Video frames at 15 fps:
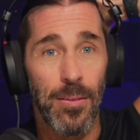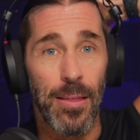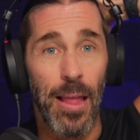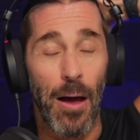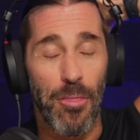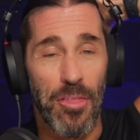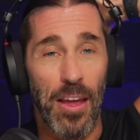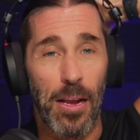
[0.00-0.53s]

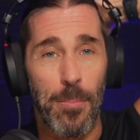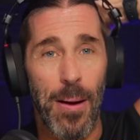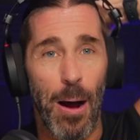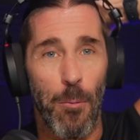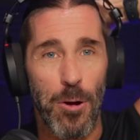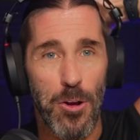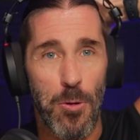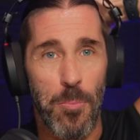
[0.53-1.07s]
Now think
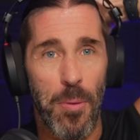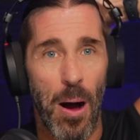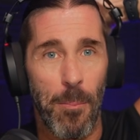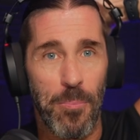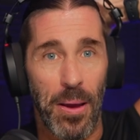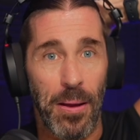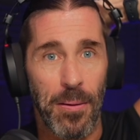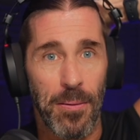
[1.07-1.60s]
about when you're
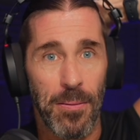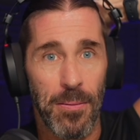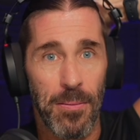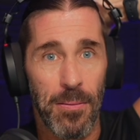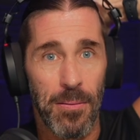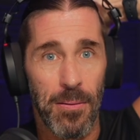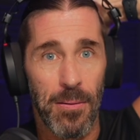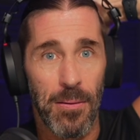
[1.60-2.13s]
bumping.
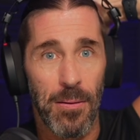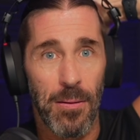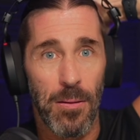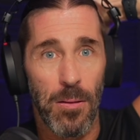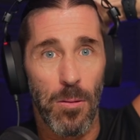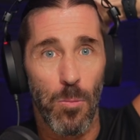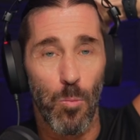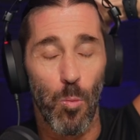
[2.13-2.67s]

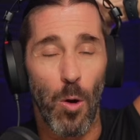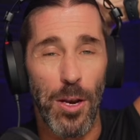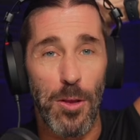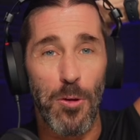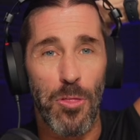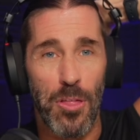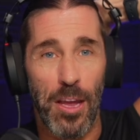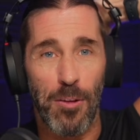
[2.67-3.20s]
What do
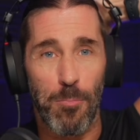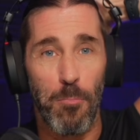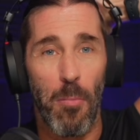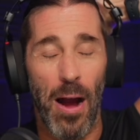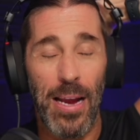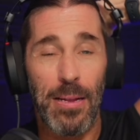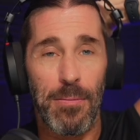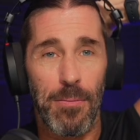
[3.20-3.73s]
you think
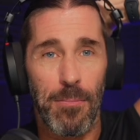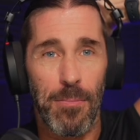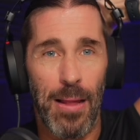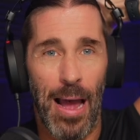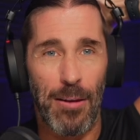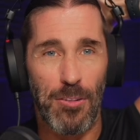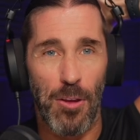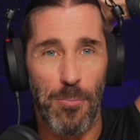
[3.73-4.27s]

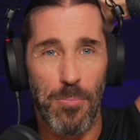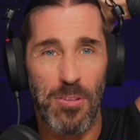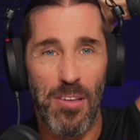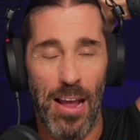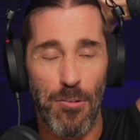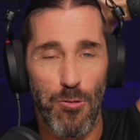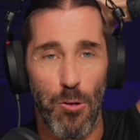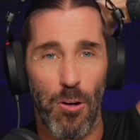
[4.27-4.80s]
has a
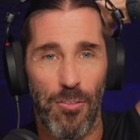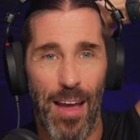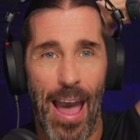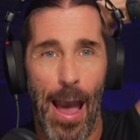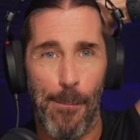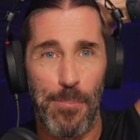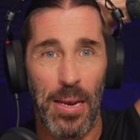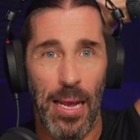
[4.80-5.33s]
potential of
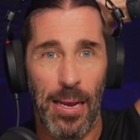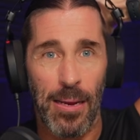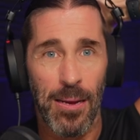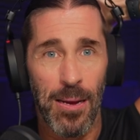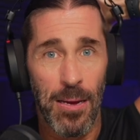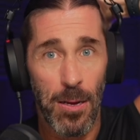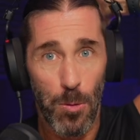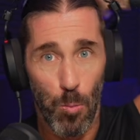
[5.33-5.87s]
happening
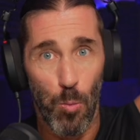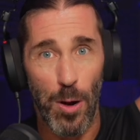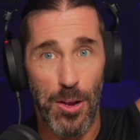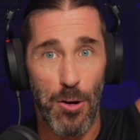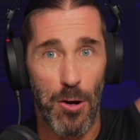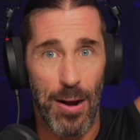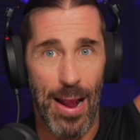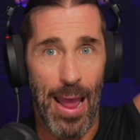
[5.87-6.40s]
with
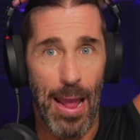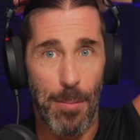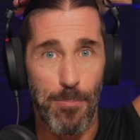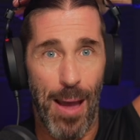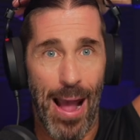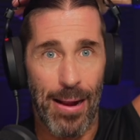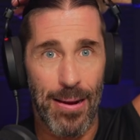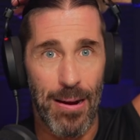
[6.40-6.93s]
your hand
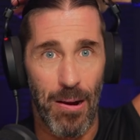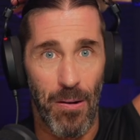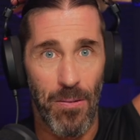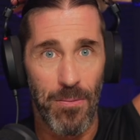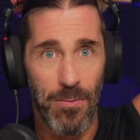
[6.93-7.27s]
back here?